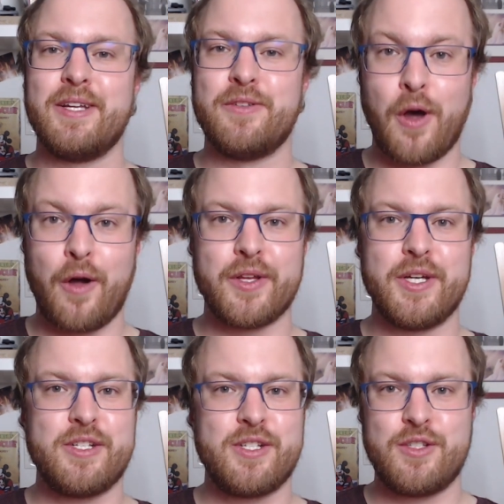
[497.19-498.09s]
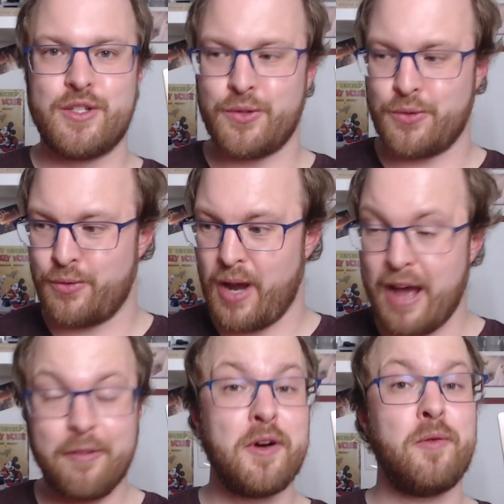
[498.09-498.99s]
knowledge to
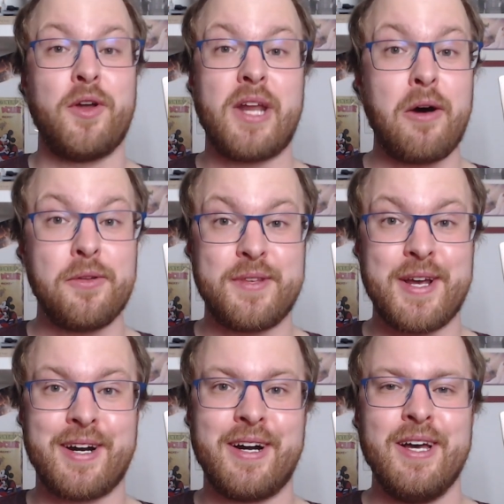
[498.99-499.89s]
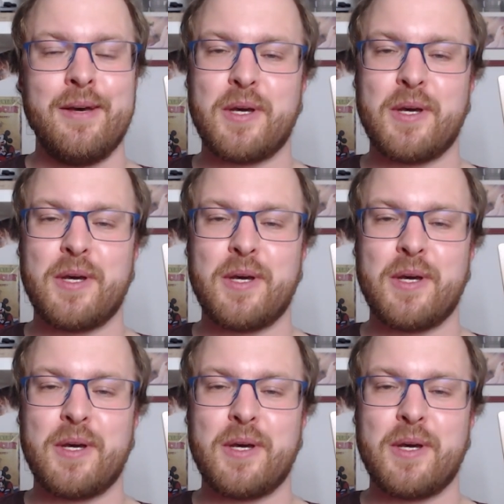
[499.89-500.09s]
everyone out there,